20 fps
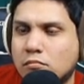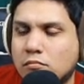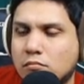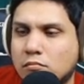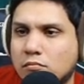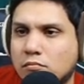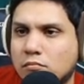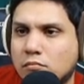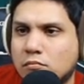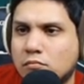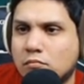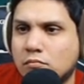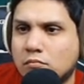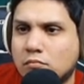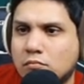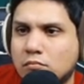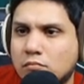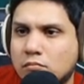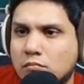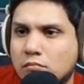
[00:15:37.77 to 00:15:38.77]

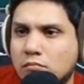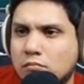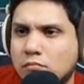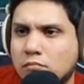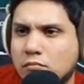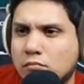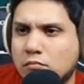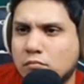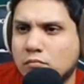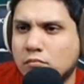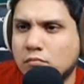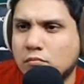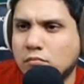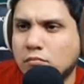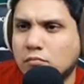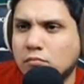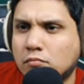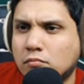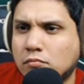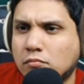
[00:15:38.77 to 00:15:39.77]

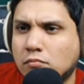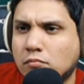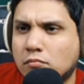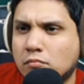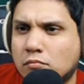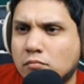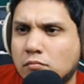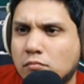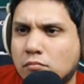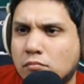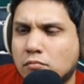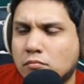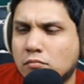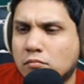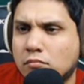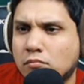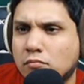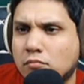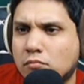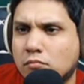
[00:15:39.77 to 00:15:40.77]

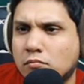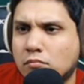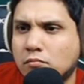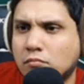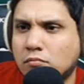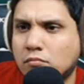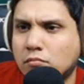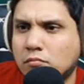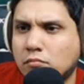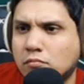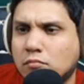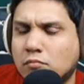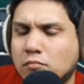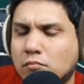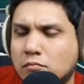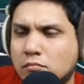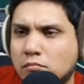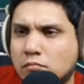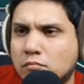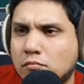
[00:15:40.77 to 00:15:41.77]

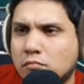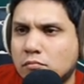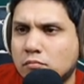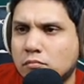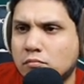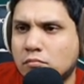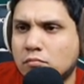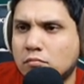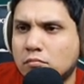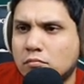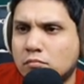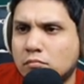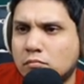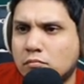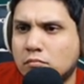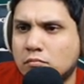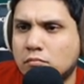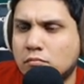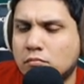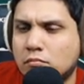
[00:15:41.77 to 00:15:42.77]

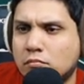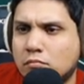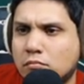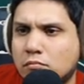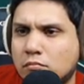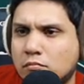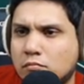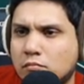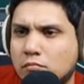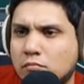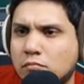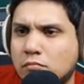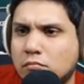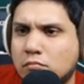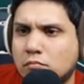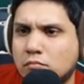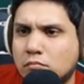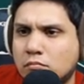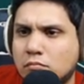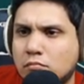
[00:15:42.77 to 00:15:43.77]

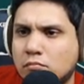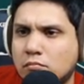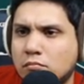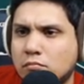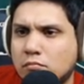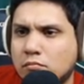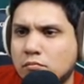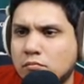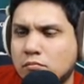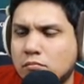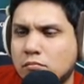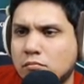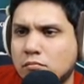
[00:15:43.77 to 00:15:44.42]
This person isn't speaking.